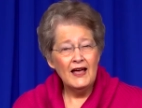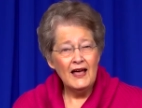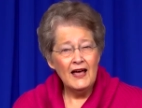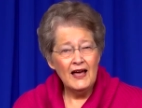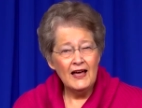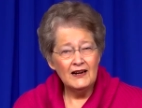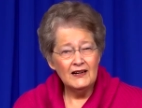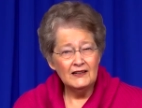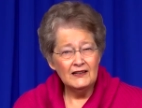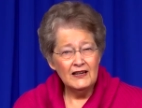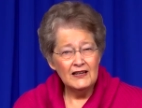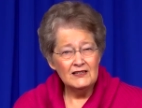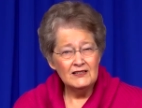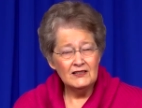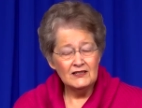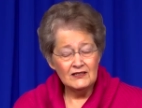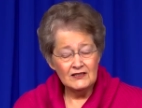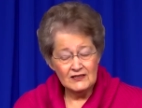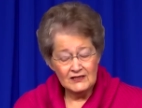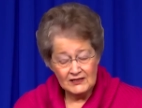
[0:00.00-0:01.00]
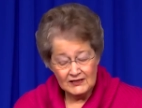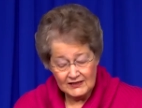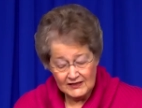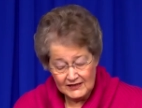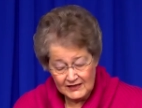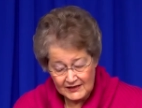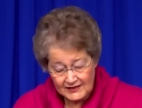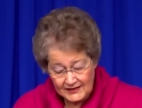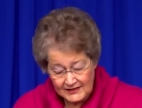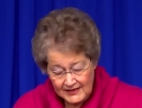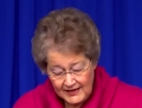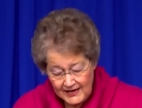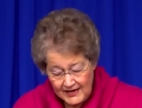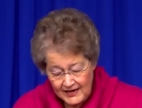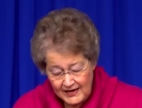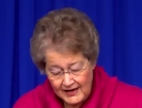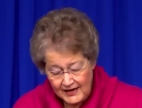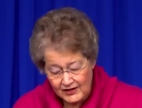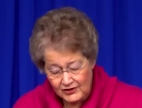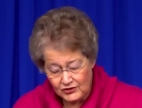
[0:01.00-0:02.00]
adolescents,
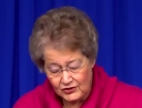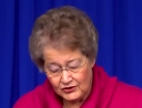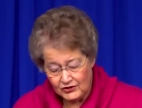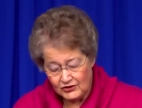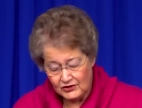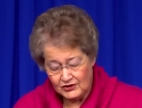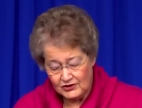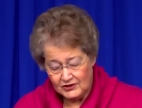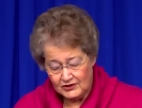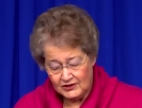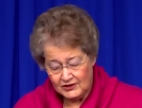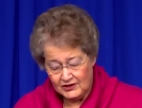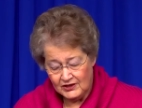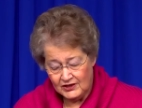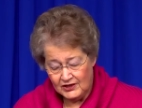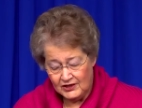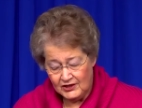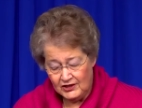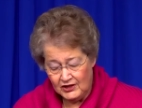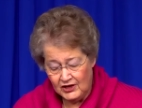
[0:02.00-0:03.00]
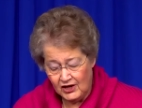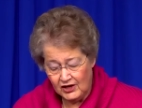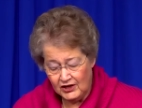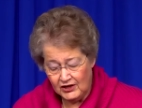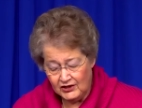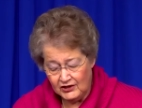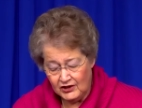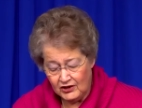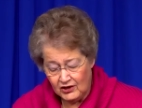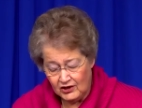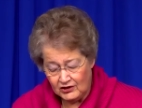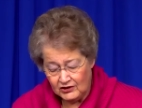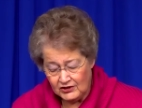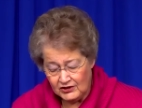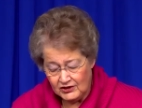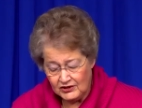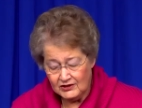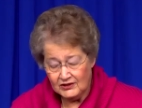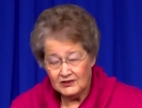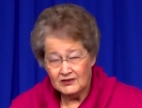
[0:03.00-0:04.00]
teenagers, young
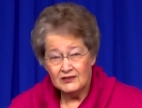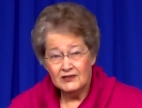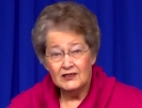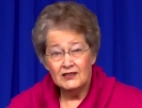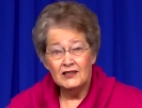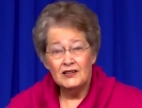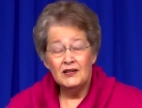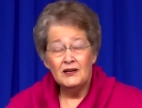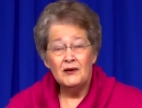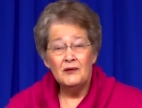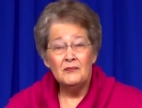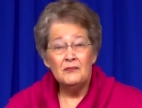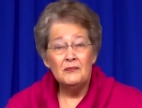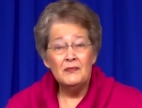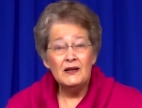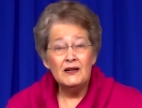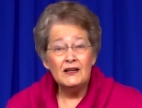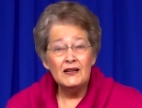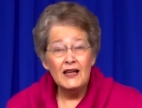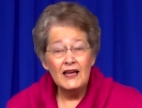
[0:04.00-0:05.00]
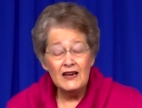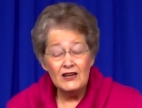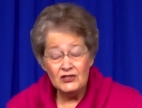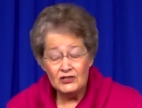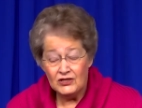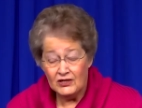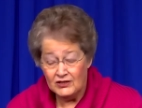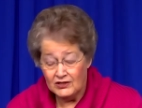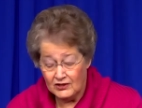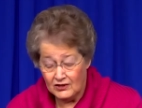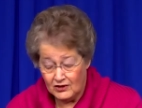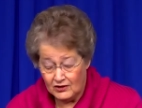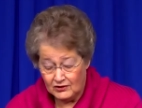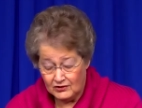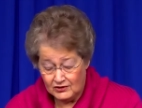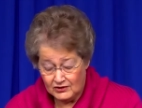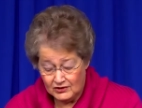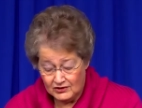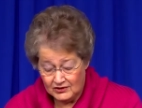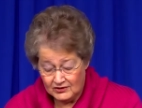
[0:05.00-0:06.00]
adults, middle aged
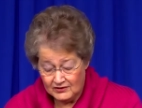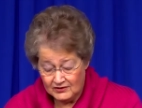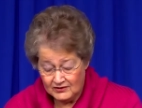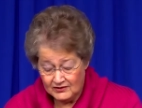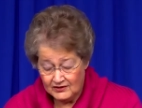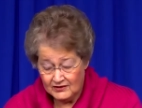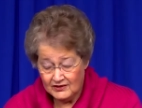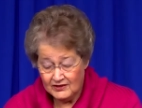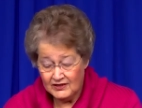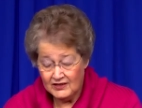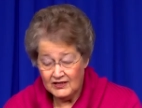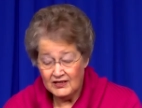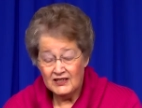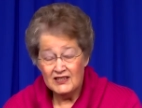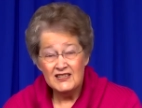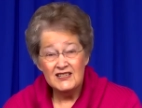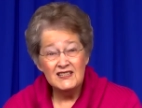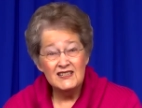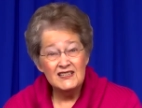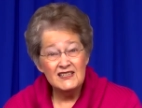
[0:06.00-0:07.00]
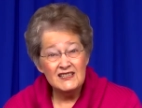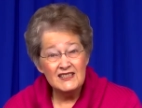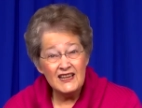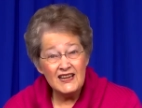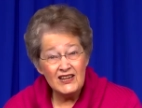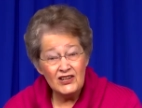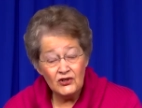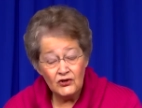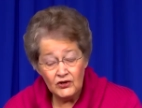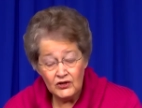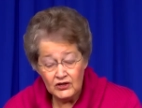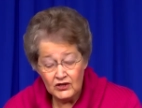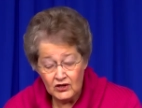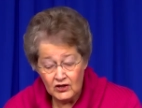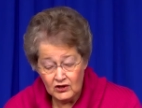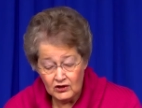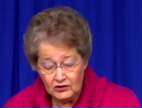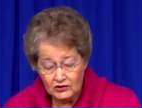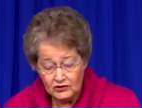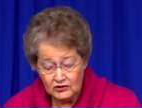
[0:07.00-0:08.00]
adults, senior
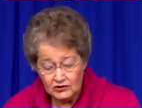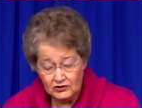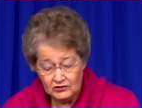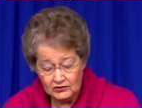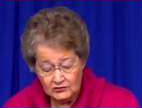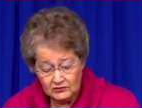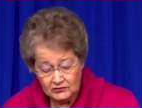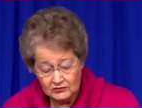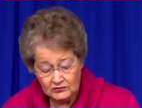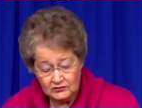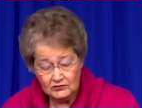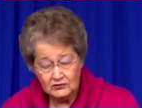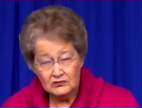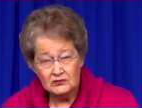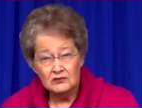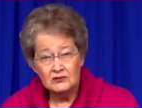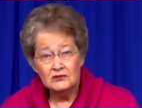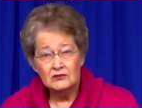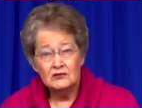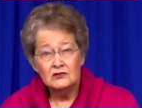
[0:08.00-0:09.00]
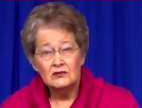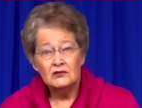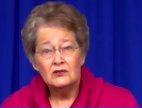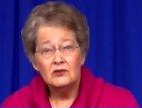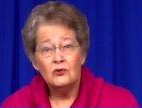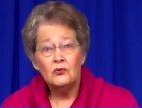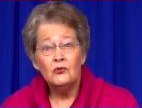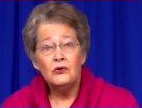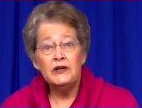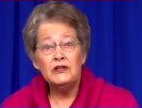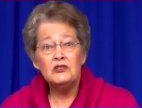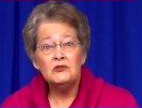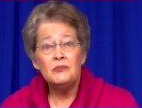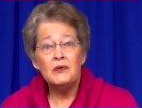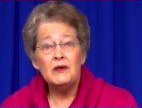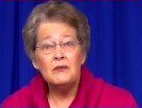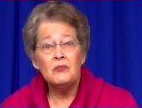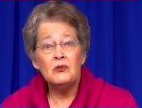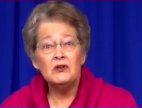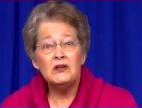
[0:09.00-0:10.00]
adults. Rich
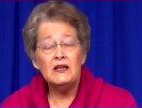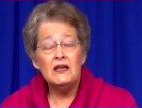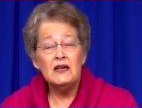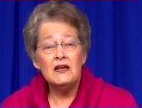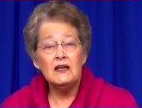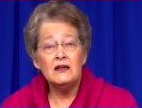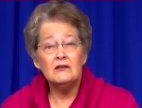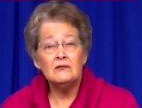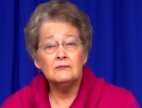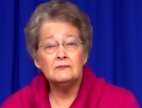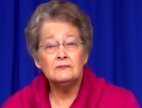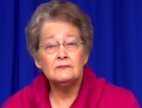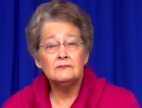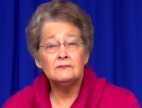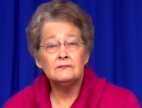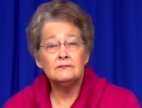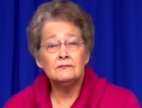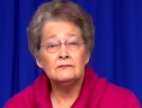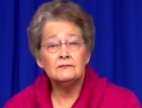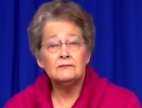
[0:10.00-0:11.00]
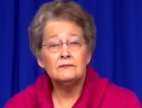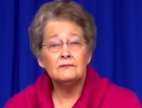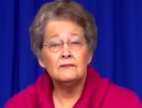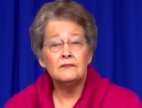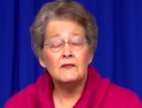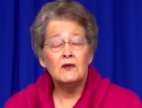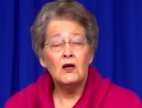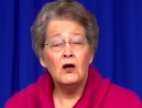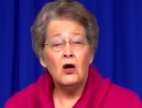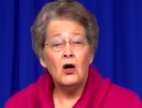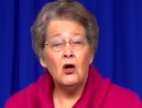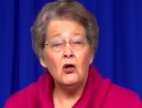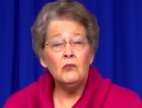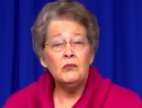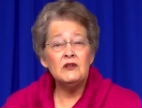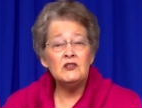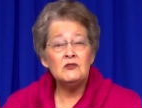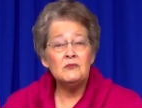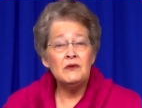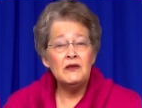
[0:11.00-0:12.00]
people need it.
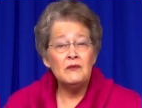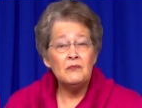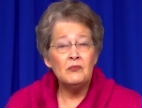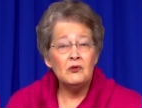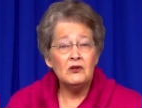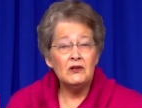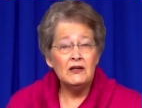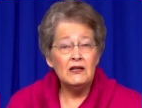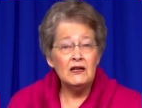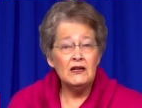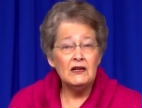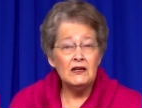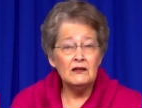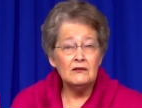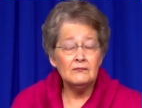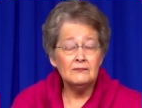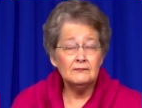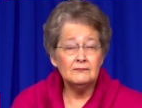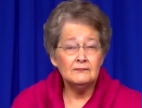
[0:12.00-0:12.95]
Homeless people need it.